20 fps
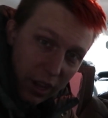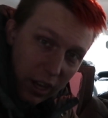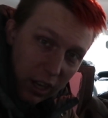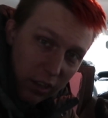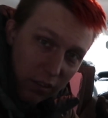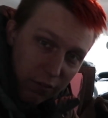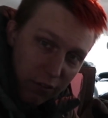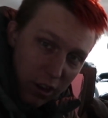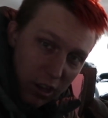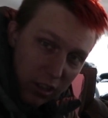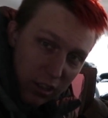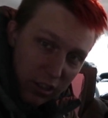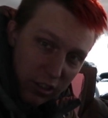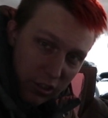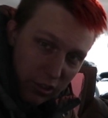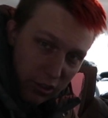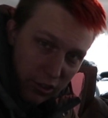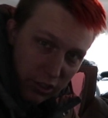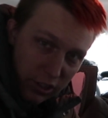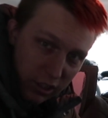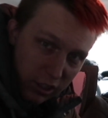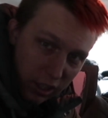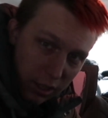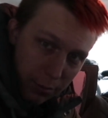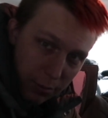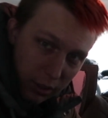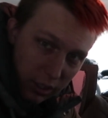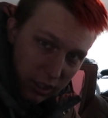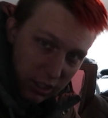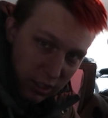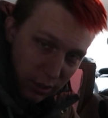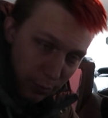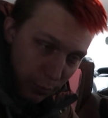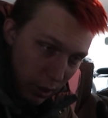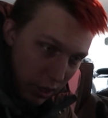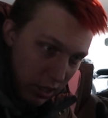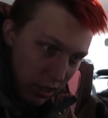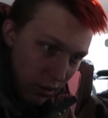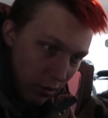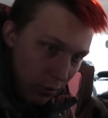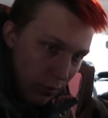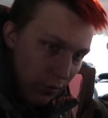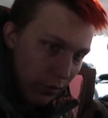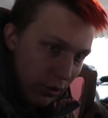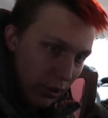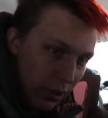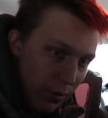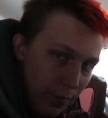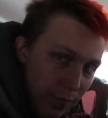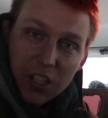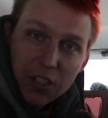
I can file an insurance claim and get some money, hopefully.